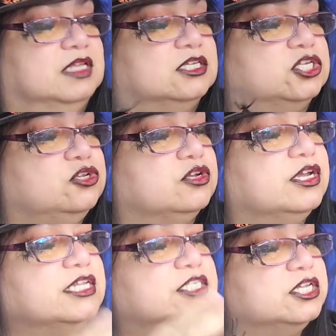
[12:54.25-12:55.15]
So you can
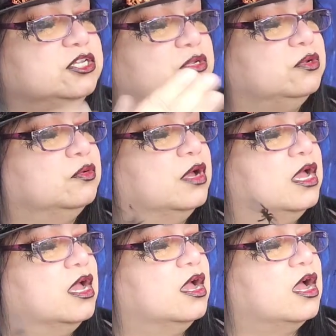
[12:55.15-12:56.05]
continue
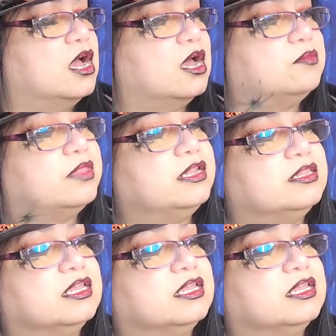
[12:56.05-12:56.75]
letting